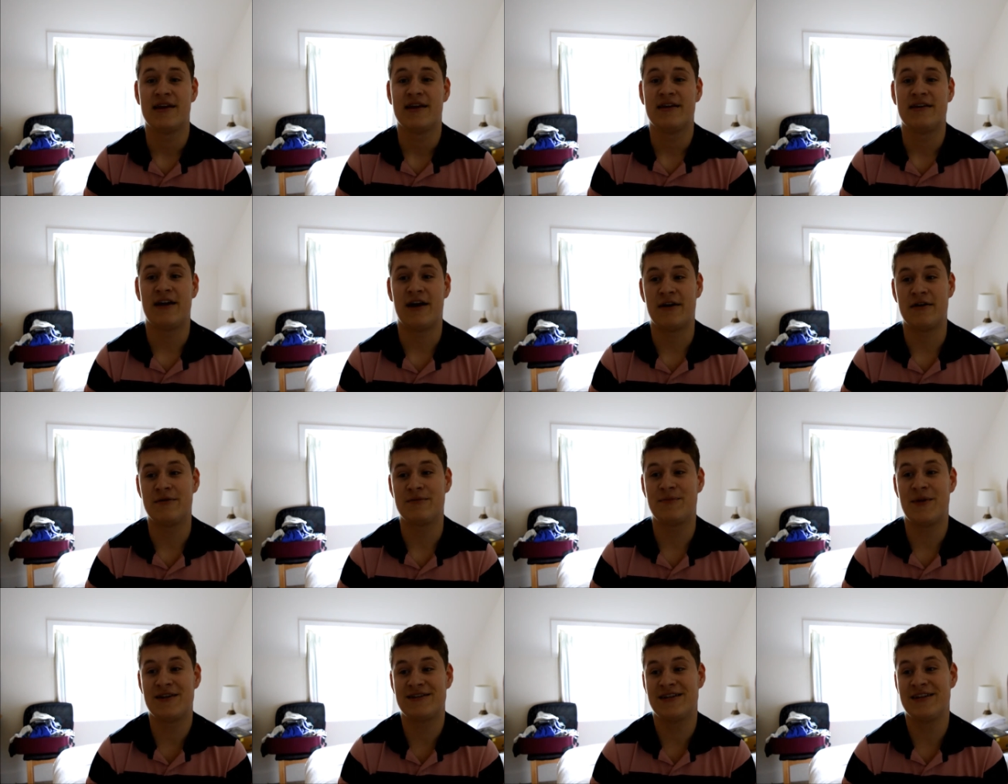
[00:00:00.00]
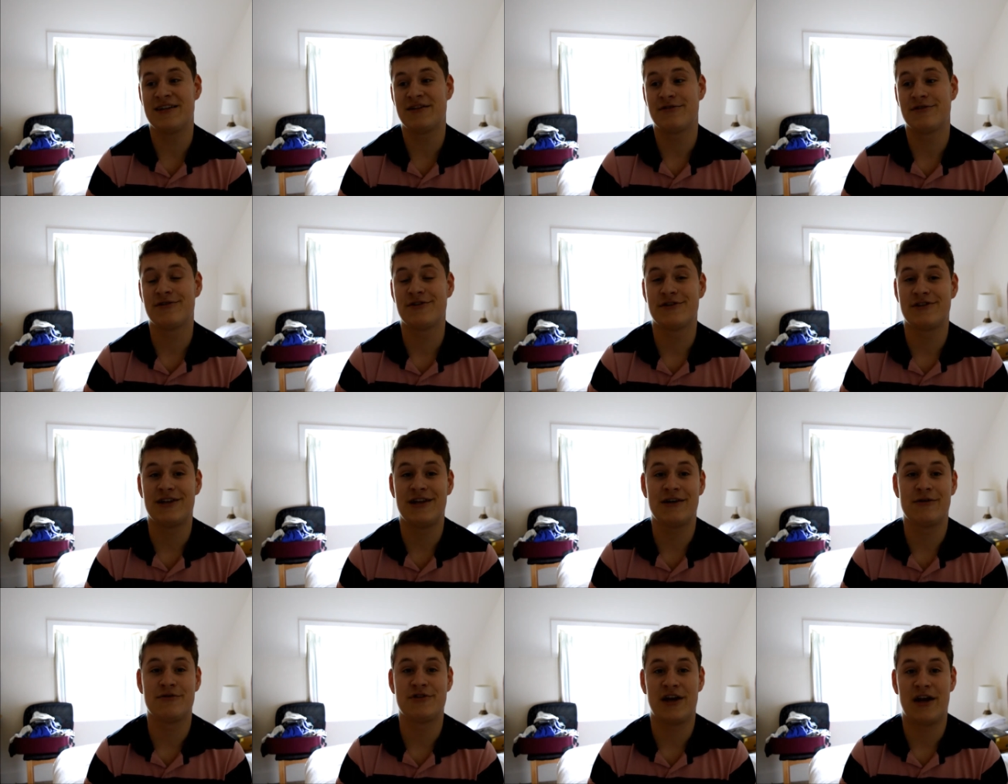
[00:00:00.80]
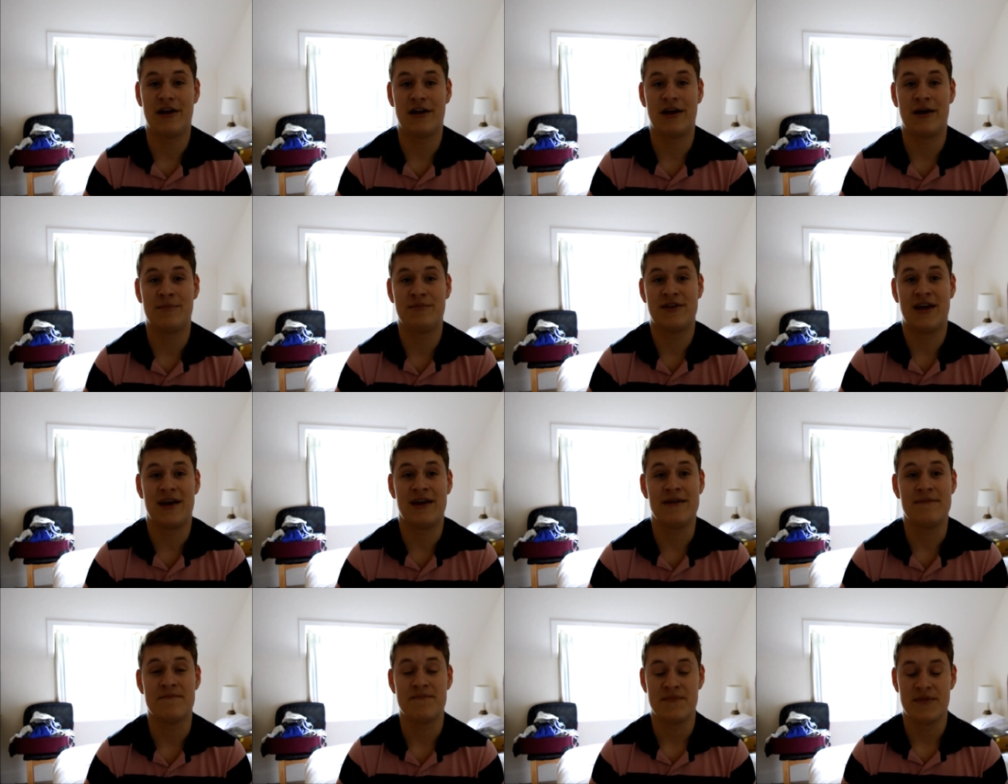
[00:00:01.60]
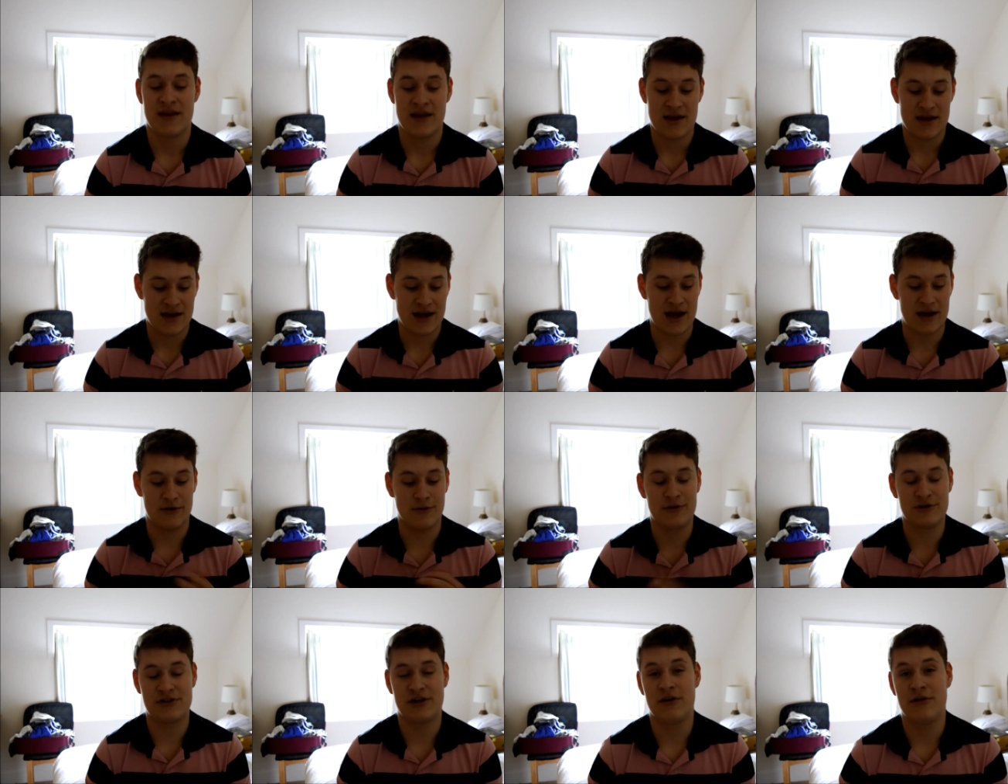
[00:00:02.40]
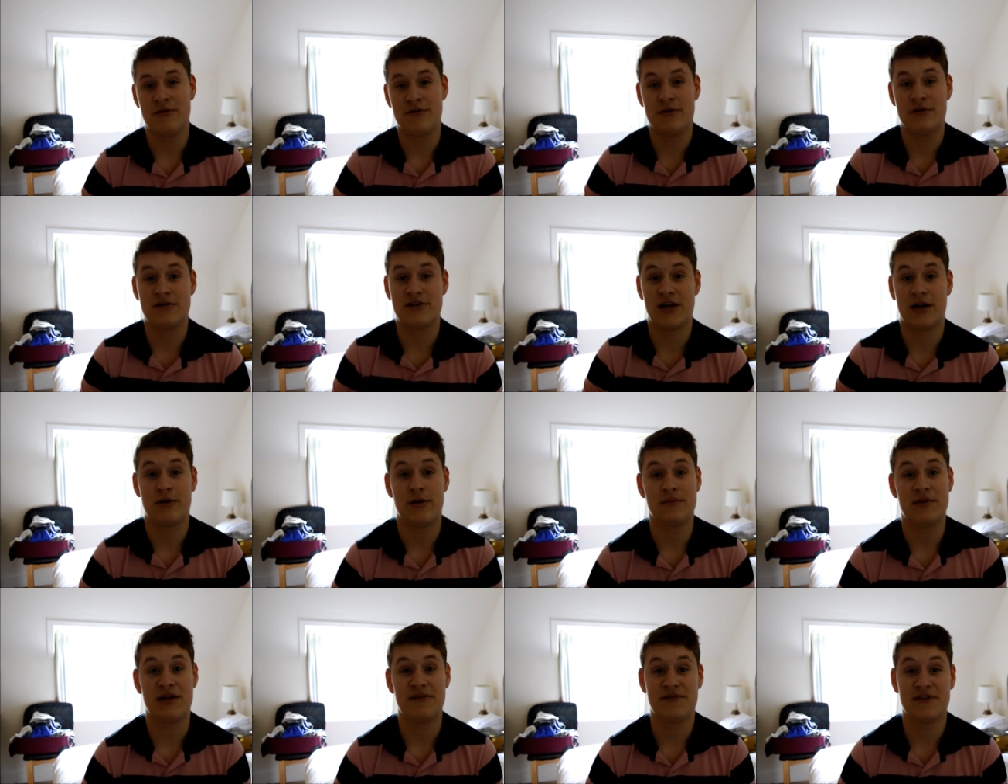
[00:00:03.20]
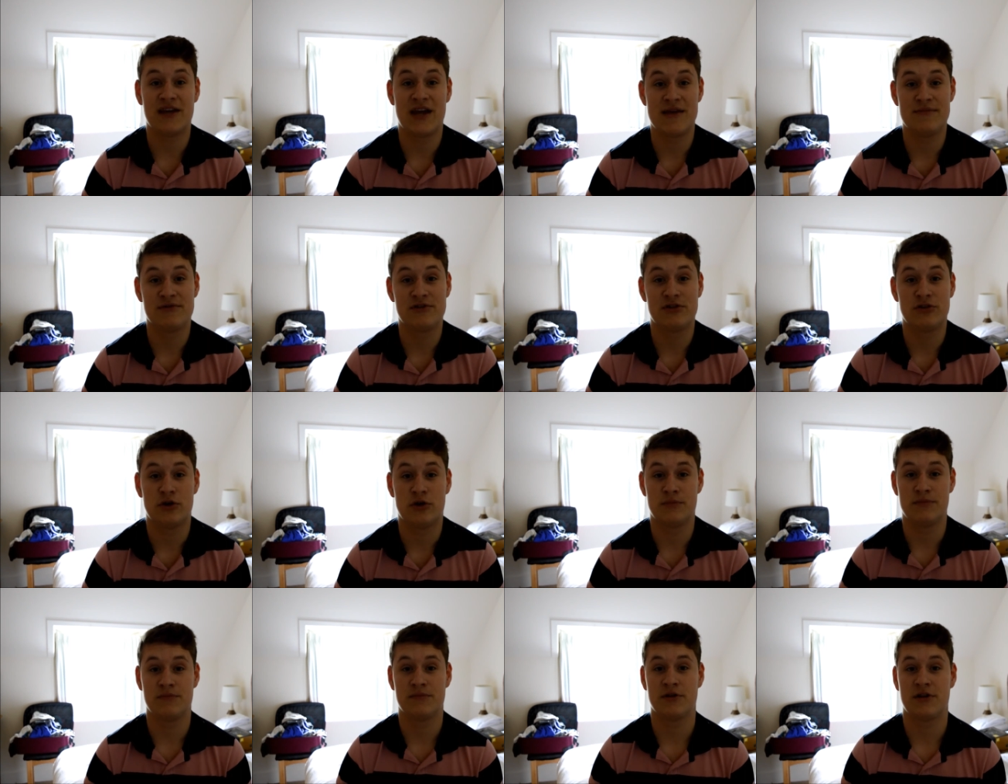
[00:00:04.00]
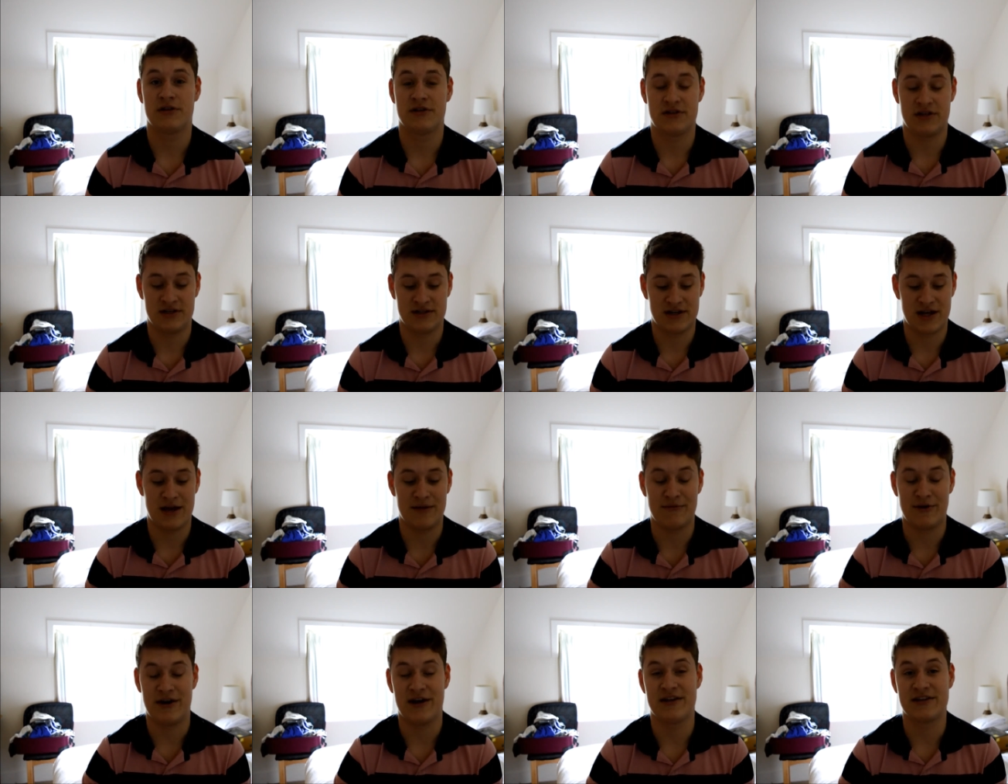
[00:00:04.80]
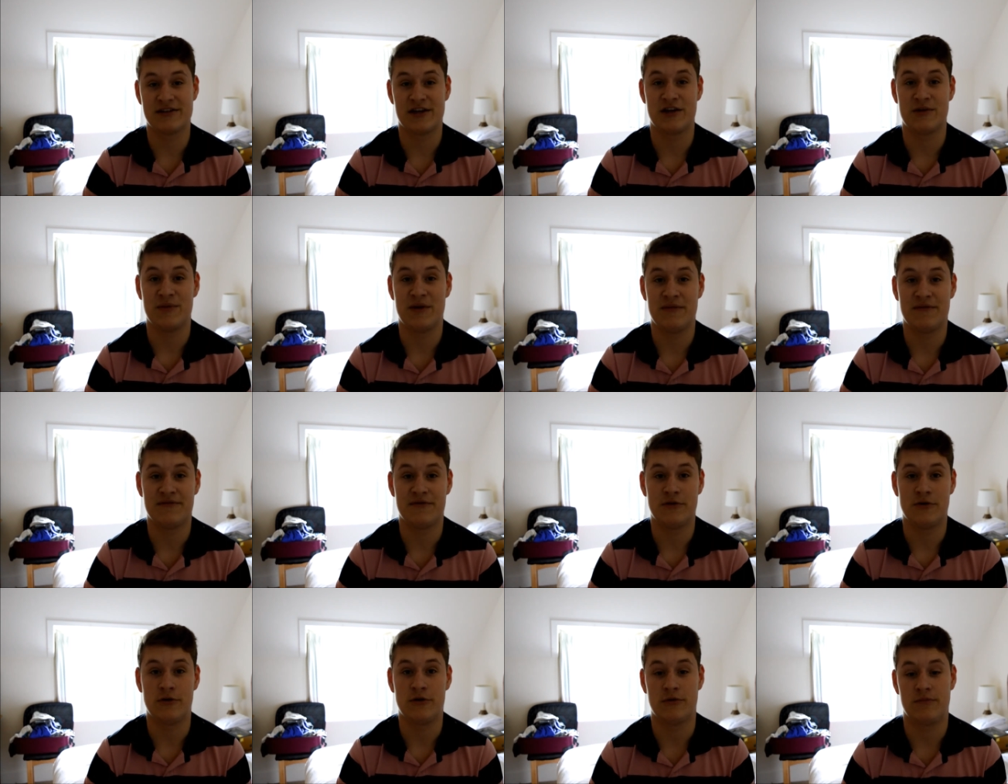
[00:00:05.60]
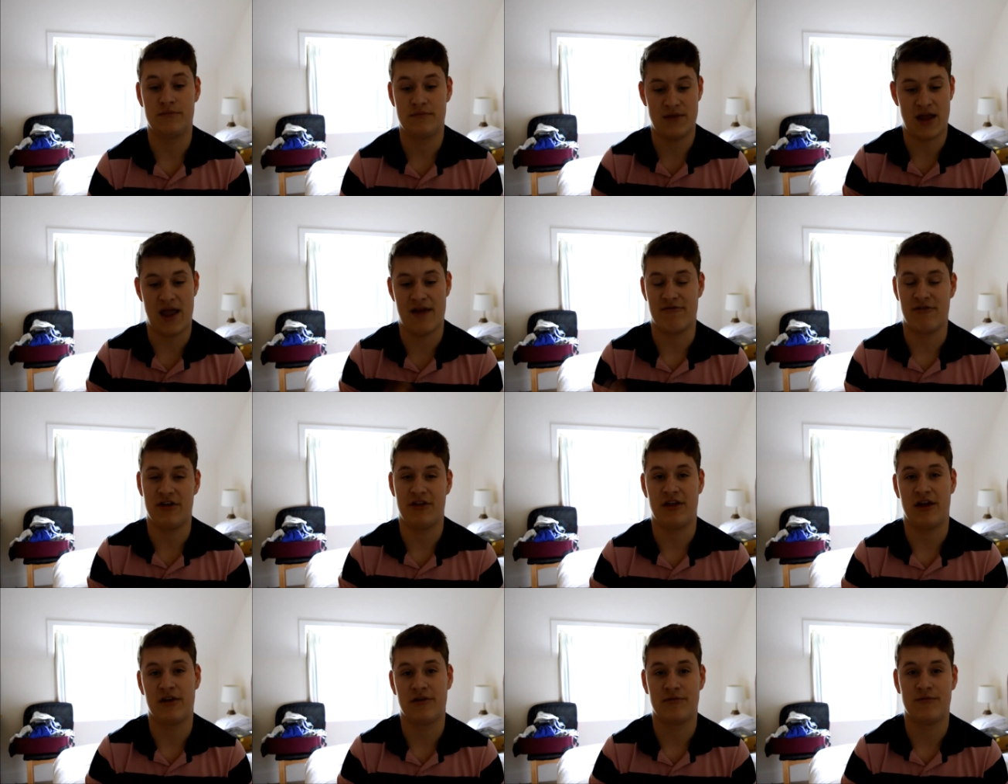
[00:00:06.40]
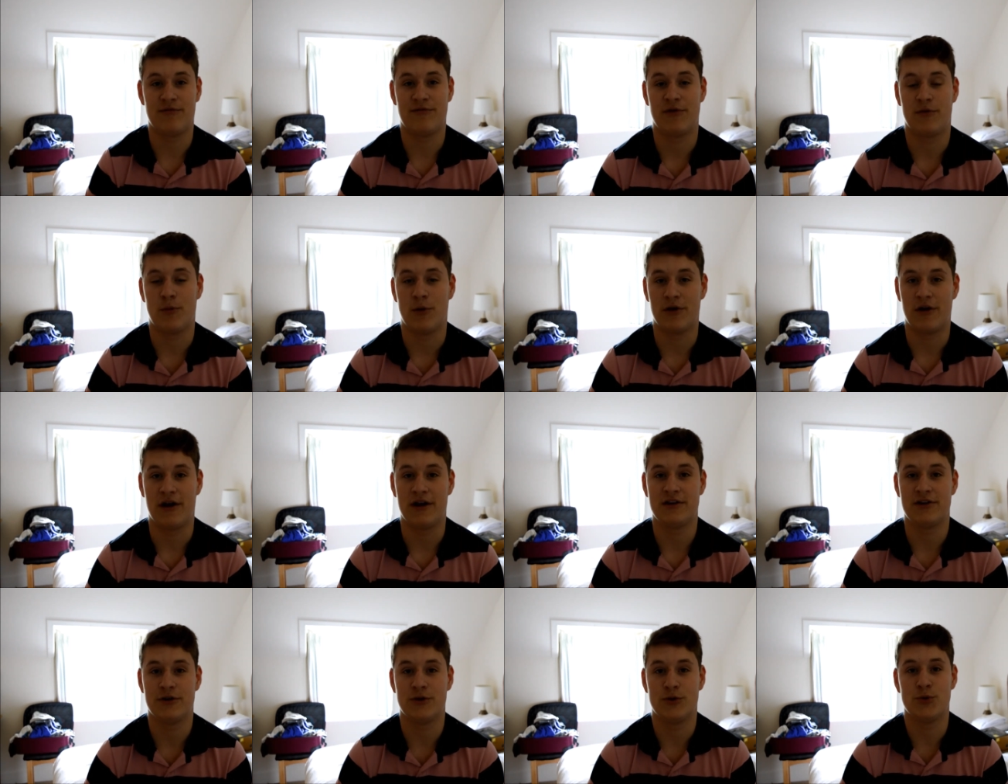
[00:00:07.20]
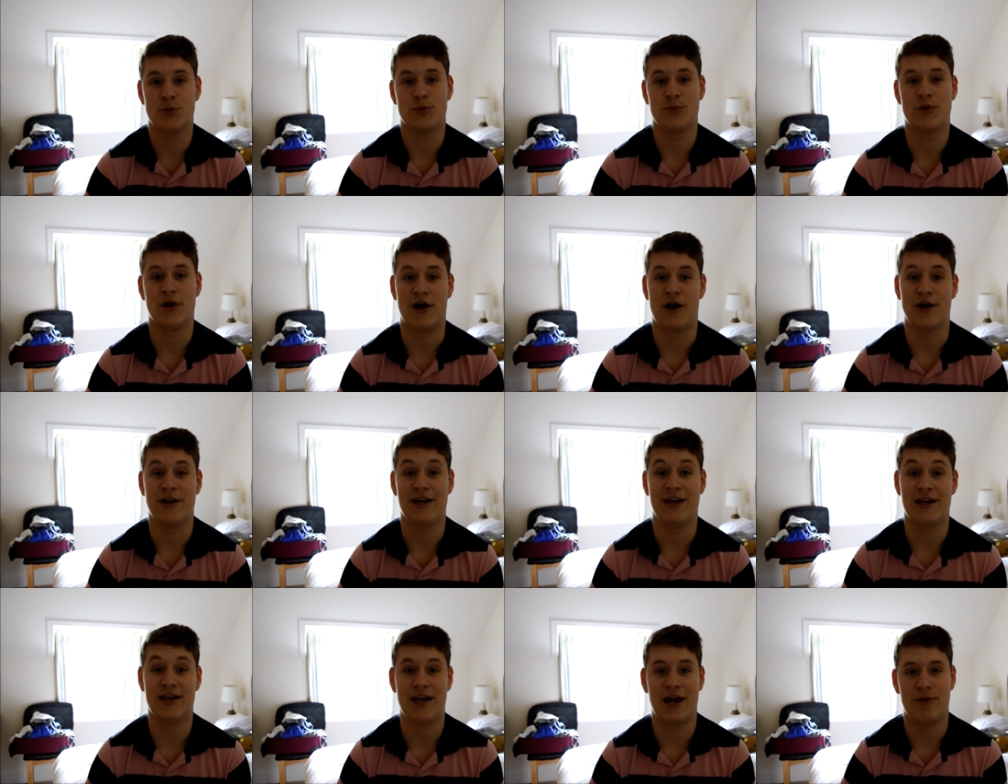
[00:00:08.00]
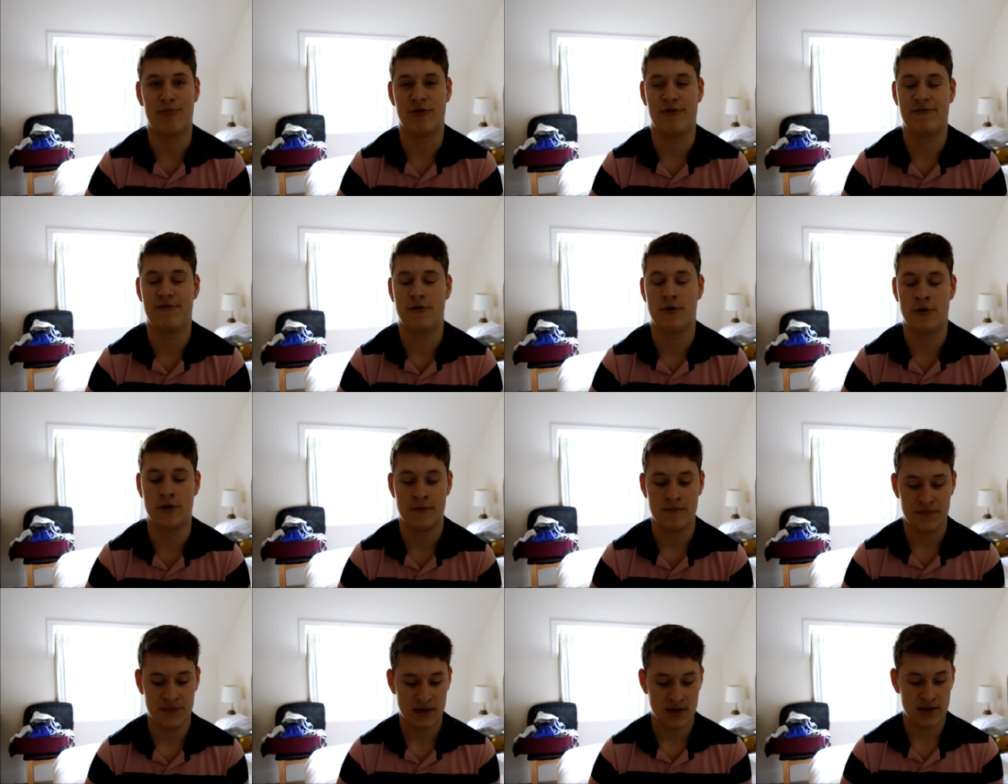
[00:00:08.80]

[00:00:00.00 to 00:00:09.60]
Now, basically, this was just a little channel update, and also channel update for GameStorm, because this camera is going to be for everything for what I do that I need a camera for.